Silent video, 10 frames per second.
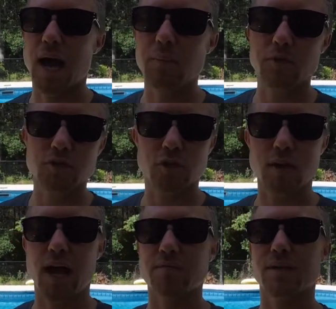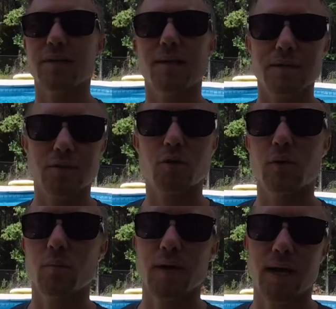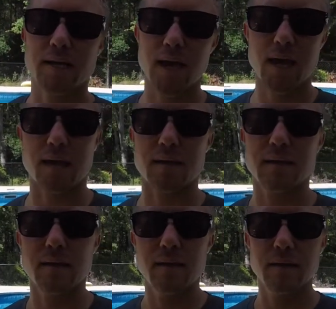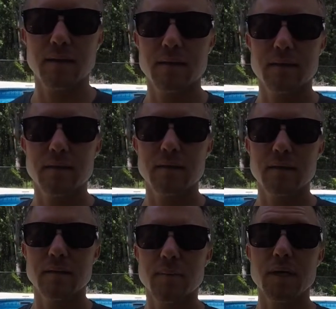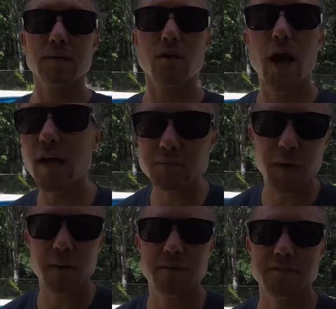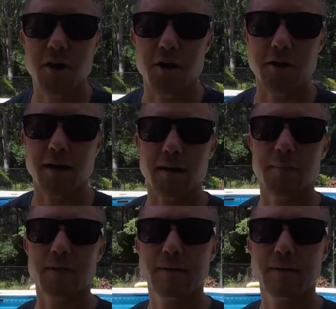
I'm just going to have to get to it when I can because our house payment's gone up.